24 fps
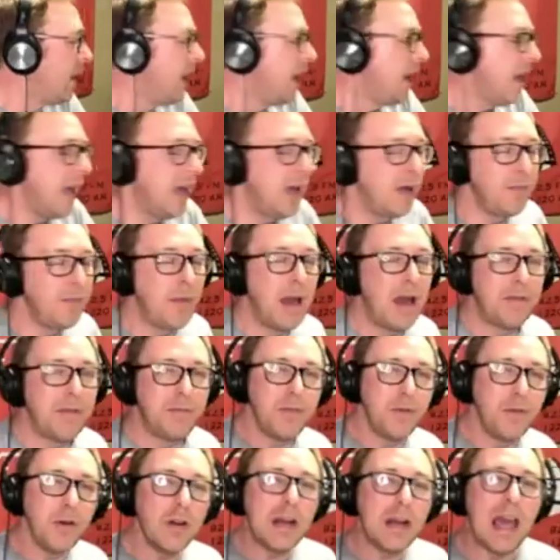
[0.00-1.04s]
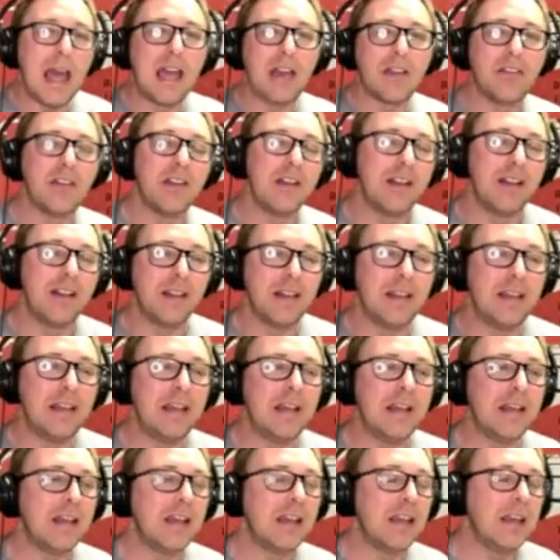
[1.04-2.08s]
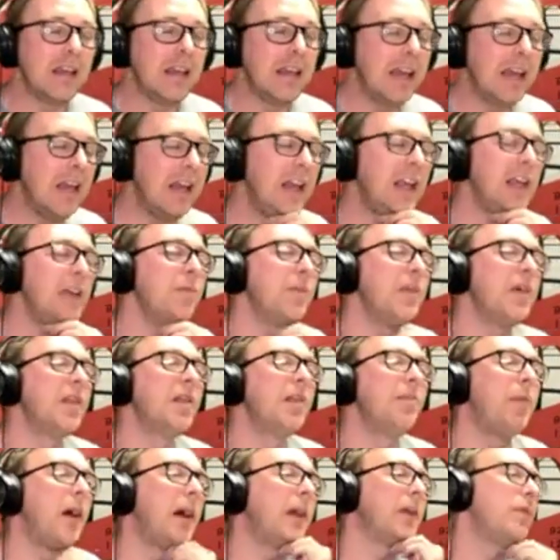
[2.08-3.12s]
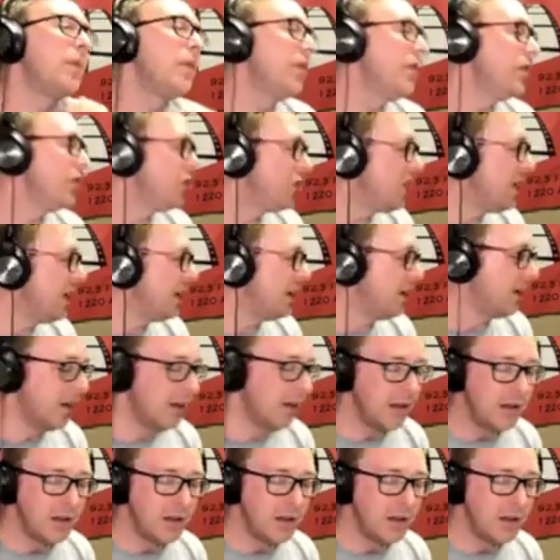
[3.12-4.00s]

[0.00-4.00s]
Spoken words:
and my foot accidentally hit him in the bottom of the chin.